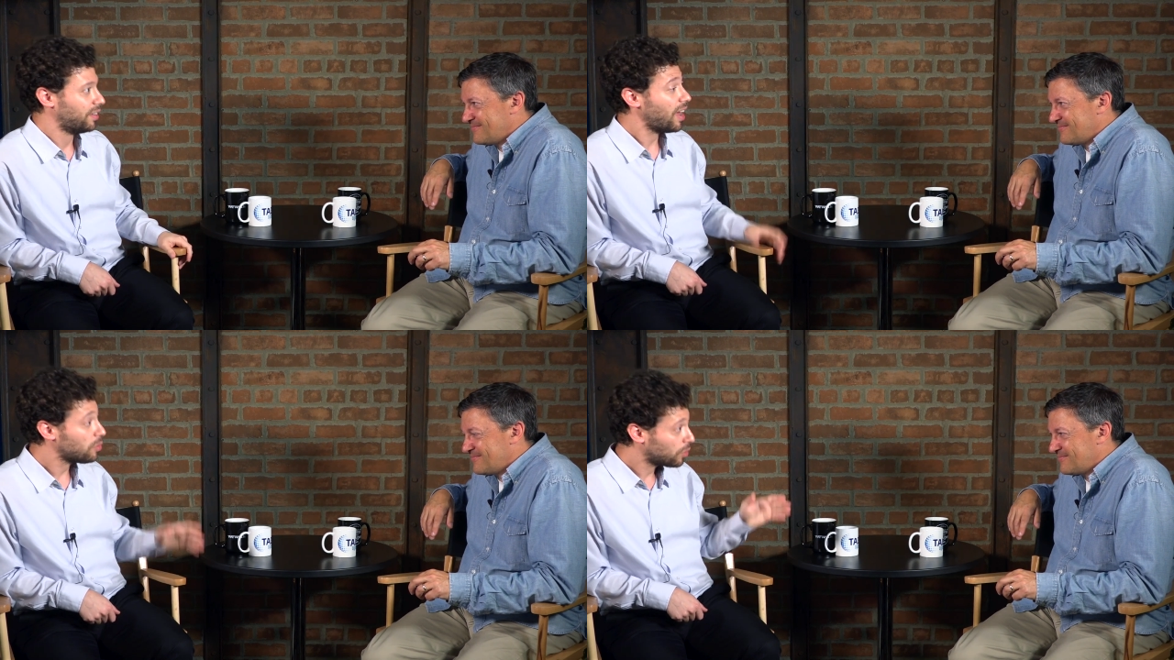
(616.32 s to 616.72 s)

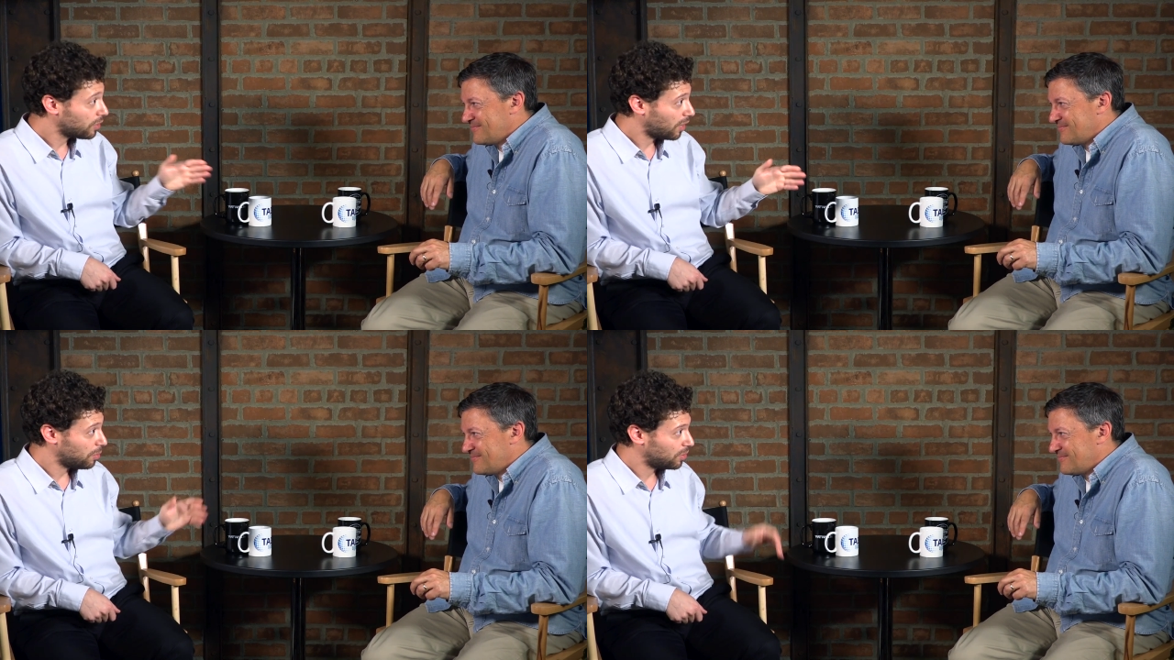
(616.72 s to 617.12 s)
Speaker 1: Now you
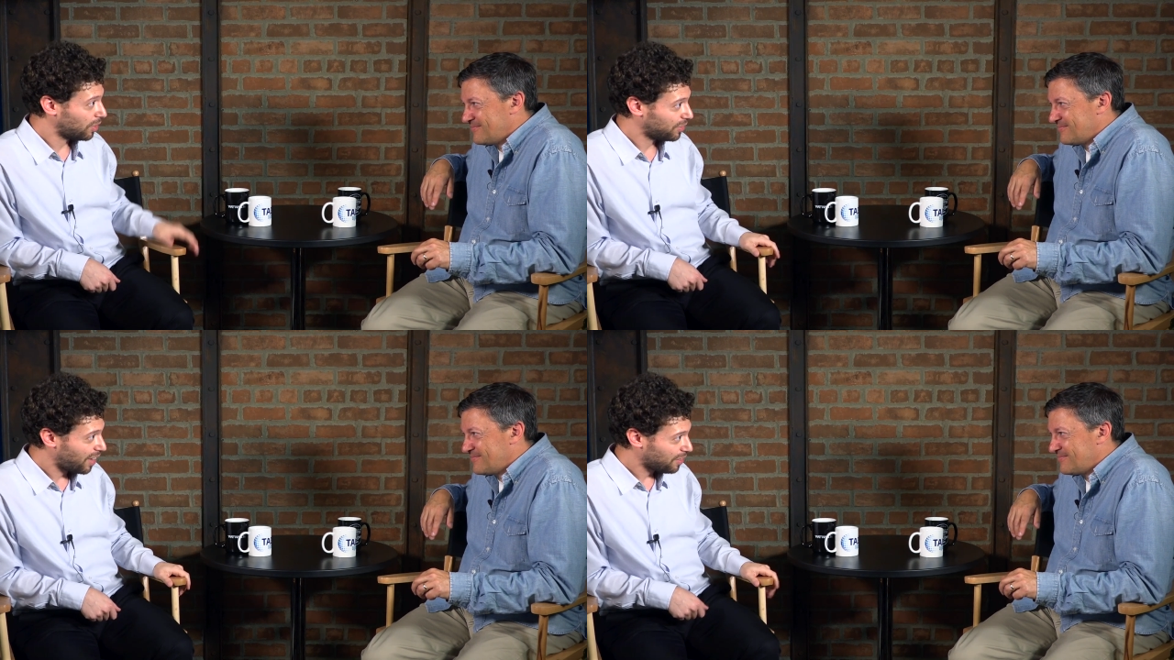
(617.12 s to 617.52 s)
can come and
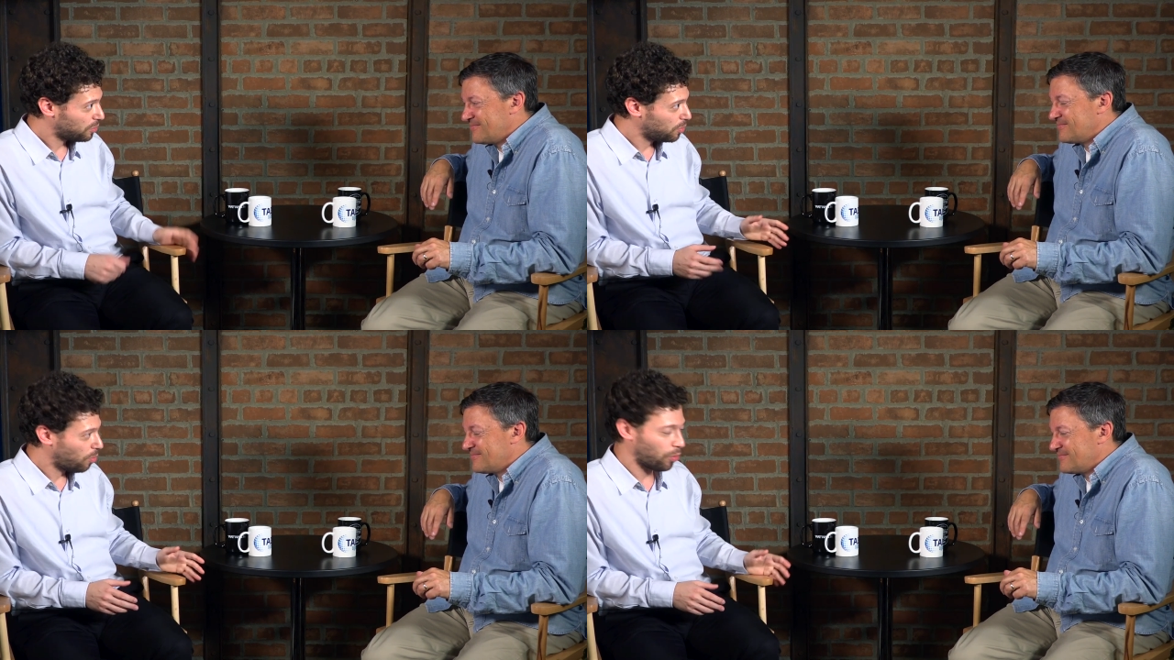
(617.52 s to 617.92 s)
tell
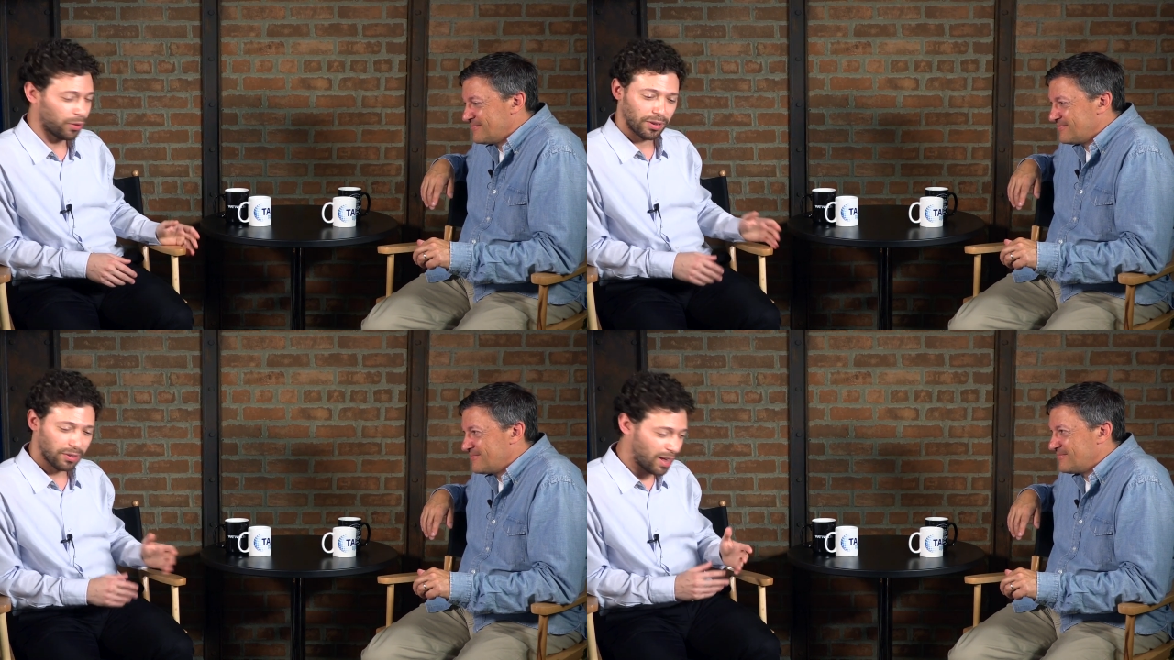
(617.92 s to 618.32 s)
that to the
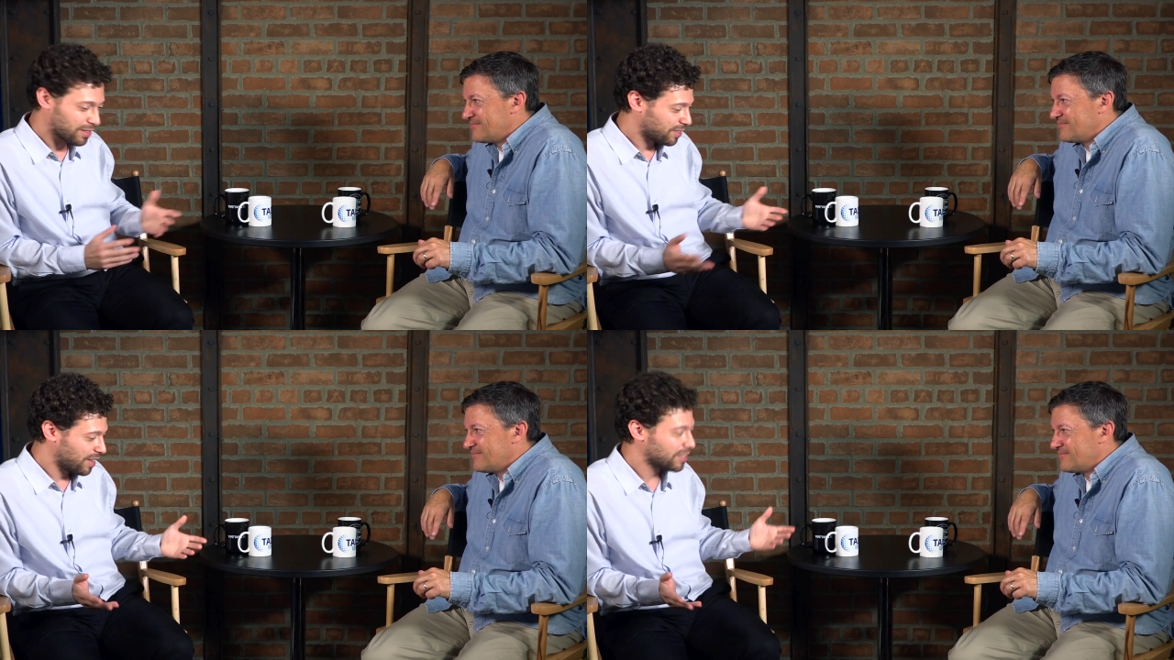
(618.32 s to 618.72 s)
board, and
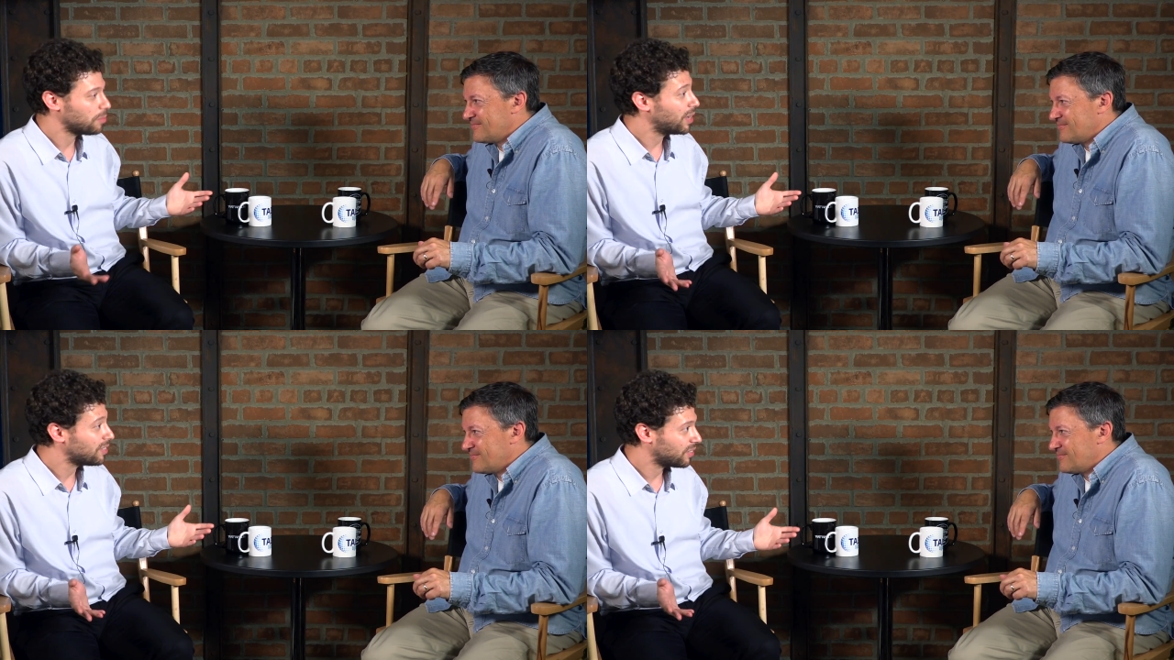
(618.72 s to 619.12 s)
that's,
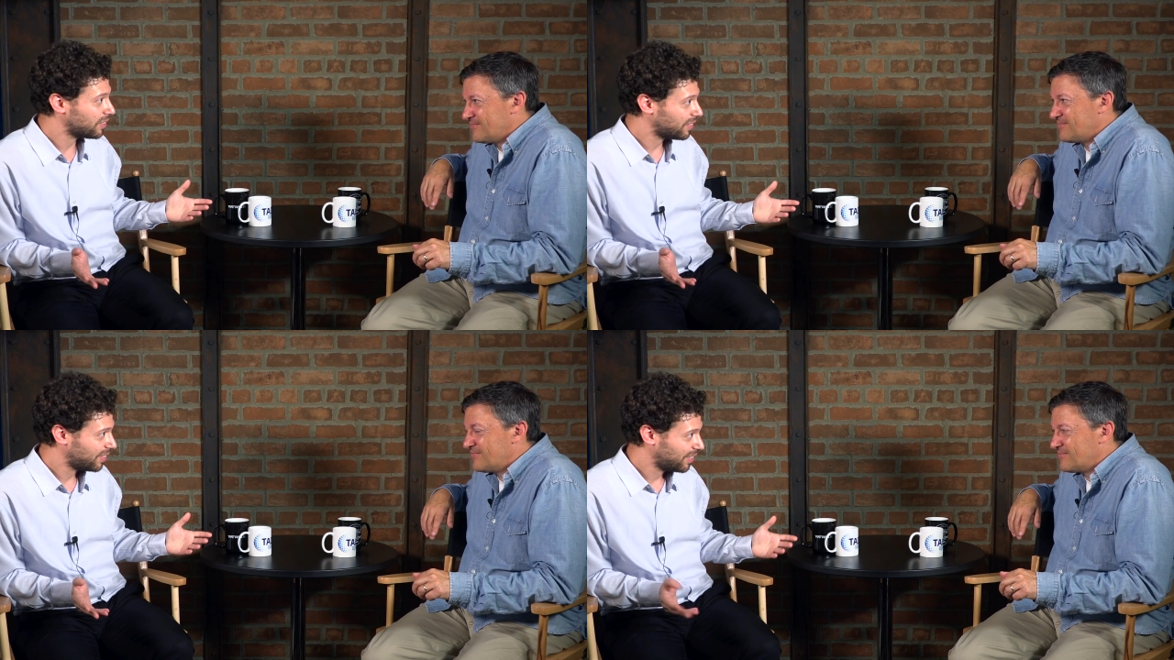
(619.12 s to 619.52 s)
that's
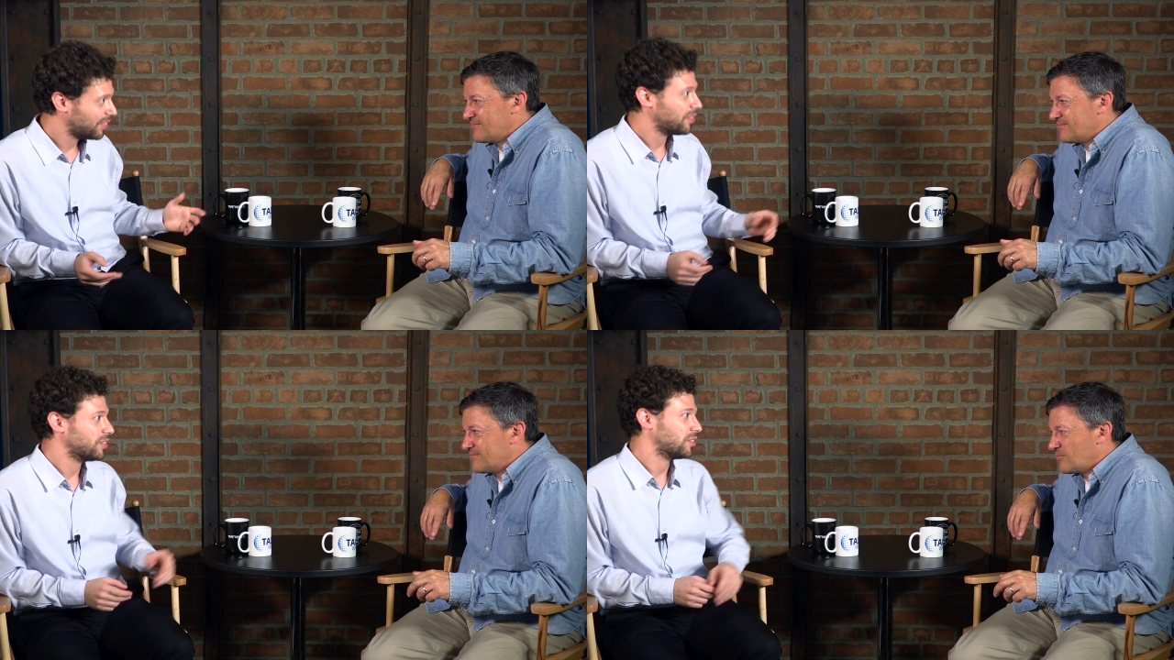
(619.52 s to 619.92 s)
amazing.
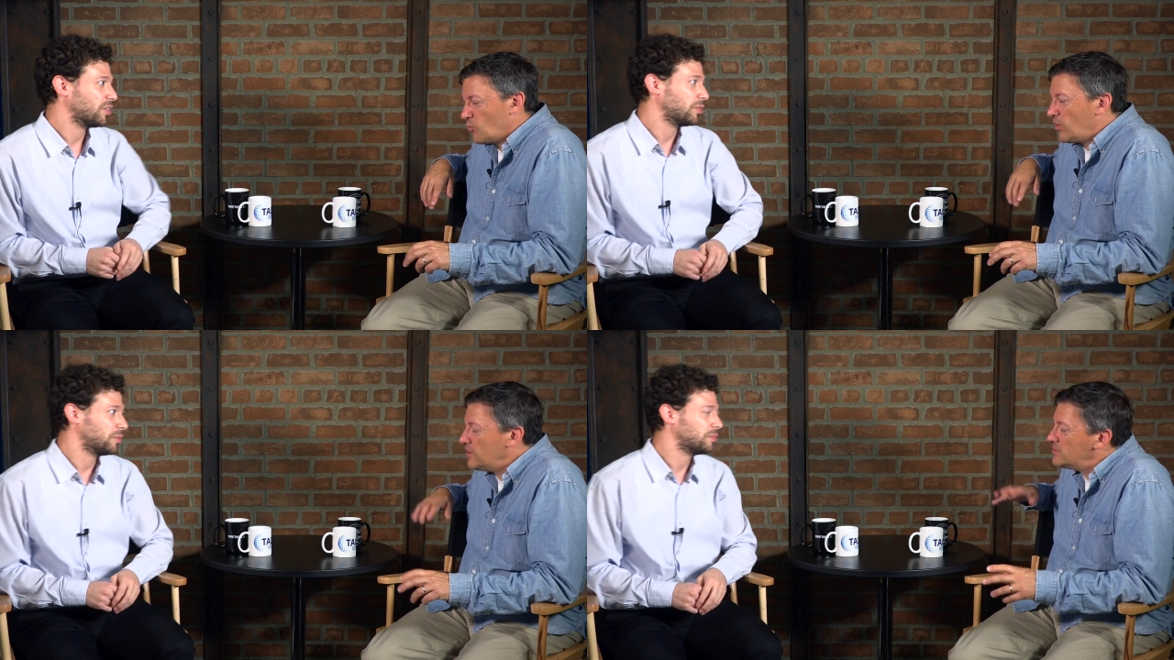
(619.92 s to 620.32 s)

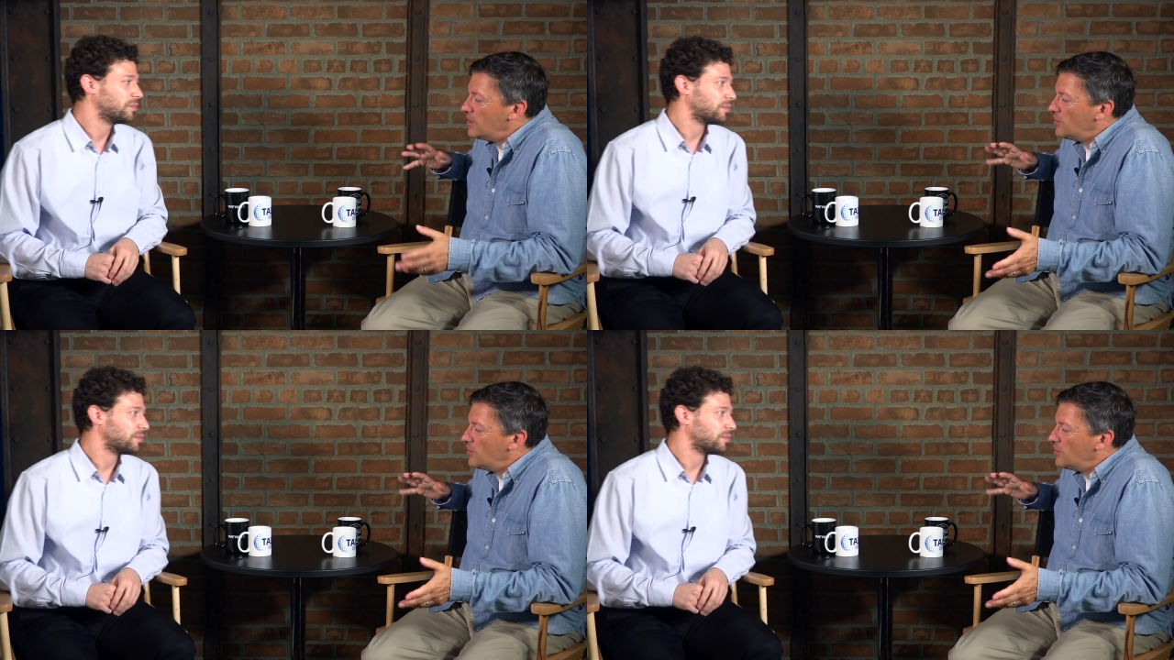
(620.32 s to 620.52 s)
So what is